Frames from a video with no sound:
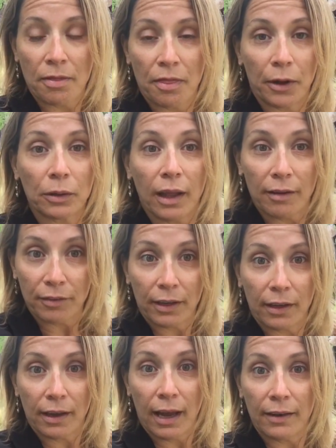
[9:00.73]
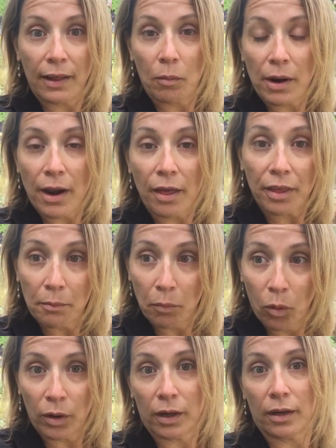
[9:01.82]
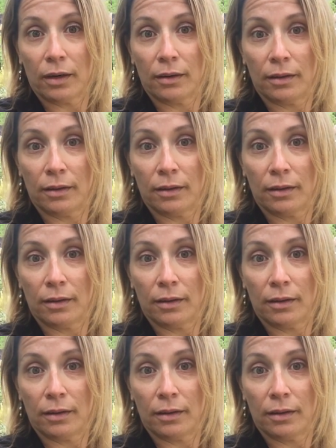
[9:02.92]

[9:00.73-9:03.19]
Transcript: they're loving, and they want nothing more